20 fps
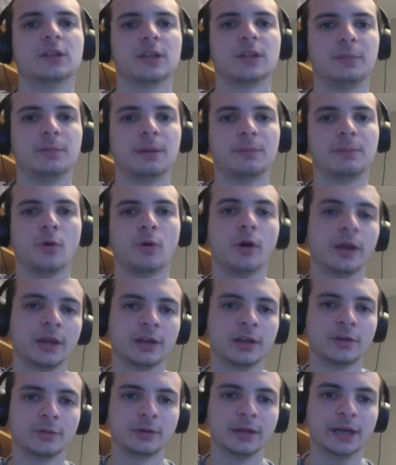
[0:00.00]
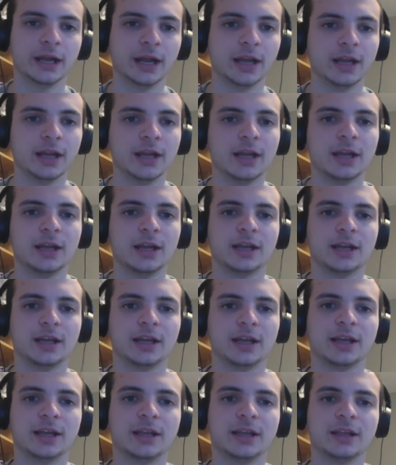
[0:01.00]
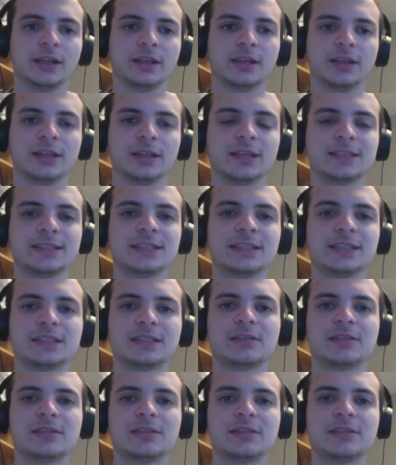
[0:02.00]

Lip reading: The big boy in Arena. This is